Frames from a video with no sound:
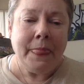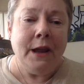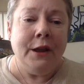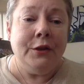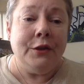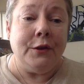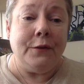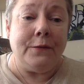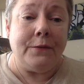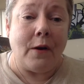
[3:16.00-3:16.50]

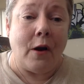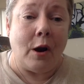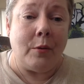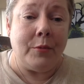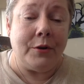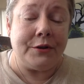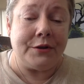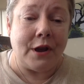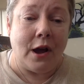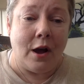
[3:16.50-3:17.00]
The
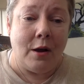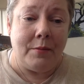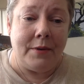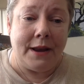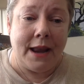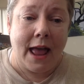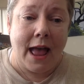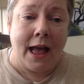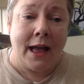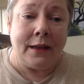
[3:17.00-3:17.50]
Farmer's
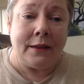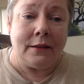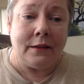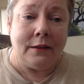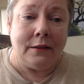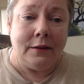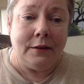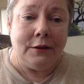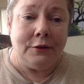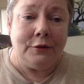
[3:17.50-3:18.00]
Almanac.
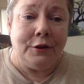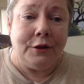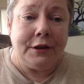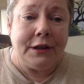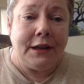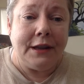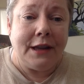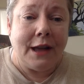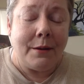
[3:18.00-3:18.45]
Looking